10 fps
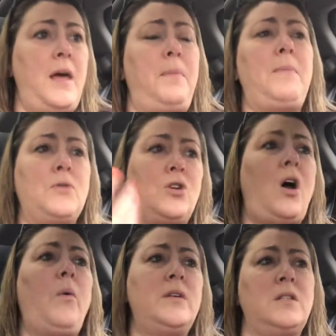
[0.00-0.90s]
People should
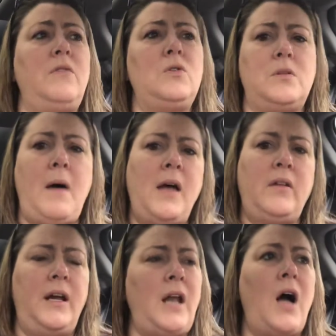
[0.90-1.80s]
always leave you
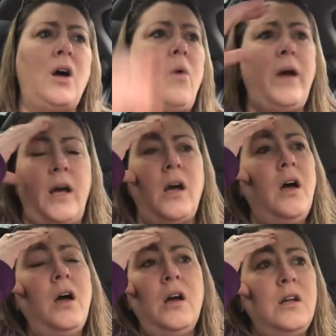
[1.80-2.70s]
smiling, not going,
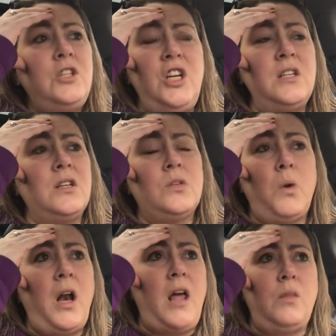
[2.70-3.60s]
Jesus,
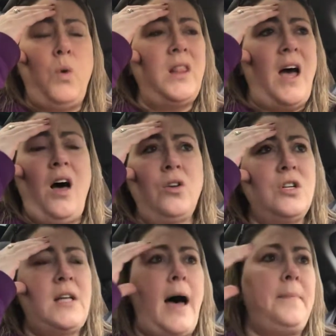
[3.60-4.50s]
what the hell
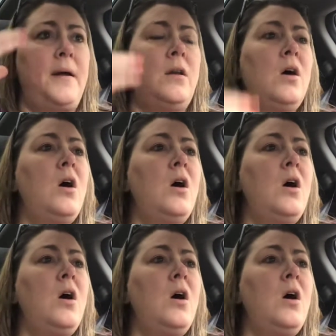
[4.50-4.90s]
just happened?